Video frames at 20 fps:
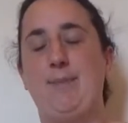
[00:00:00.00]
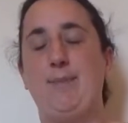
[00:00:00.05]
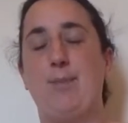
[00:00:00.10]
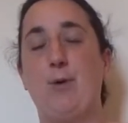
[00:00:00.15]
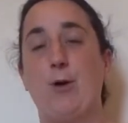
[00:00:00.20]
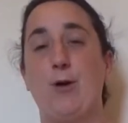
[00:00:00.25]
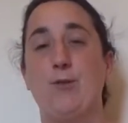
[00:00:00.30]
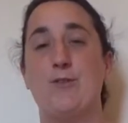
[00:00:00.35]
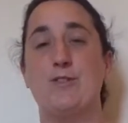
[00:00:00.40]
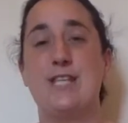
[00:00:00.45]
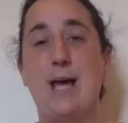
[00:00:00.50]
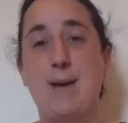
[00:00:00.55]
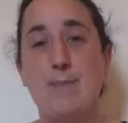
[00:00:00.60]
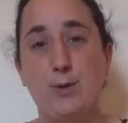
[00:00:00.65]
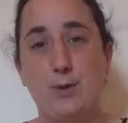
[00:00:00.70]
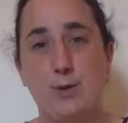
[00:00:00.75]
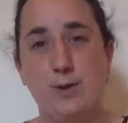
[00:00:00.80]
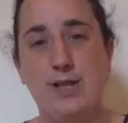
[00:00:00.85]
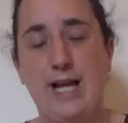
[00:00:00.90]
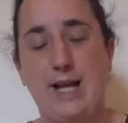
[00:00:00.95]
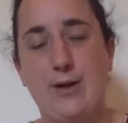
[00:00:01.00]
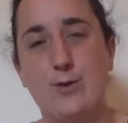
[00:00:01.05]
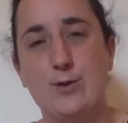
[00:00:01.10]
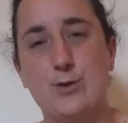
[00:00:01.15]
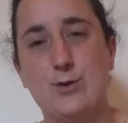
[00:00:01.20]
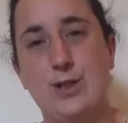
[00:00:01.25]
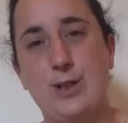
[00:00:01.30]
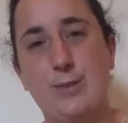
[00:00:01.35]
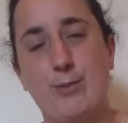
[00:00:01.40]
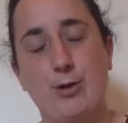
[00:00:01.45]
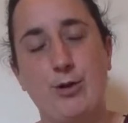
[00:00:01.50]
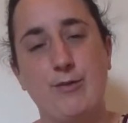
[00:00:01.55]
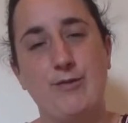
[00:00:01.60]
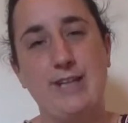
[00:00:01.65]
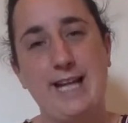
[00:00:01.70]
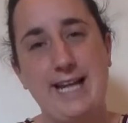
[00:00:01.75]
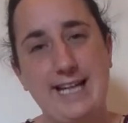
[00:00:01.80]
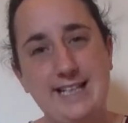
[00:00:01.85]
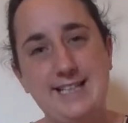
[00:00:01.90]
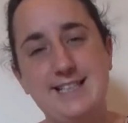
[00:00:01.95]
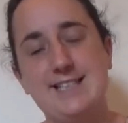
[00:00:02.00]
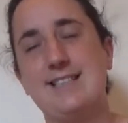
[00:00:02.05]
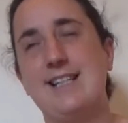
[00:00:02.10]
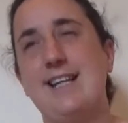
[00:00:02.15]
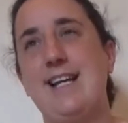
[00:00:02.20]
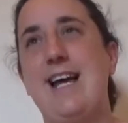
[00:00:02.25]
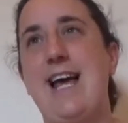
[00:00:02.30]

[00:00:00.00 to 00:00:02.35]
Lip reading: book of Samuel and also in the book of Kings.